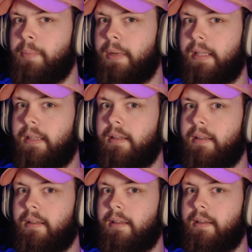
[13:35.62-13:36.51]
but...
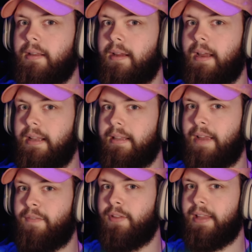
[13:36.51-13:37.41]

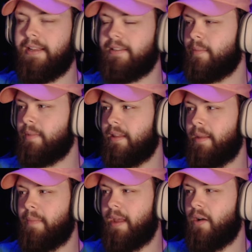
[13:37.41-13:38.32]
I feel like it's something they
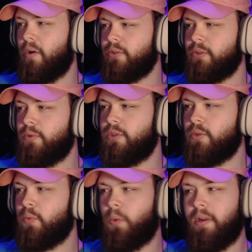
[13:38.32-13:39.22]
may also
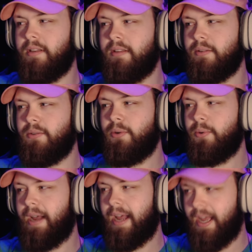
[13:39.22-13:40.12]
just want to
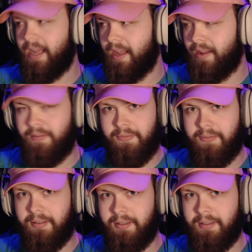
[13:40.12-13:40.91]
have.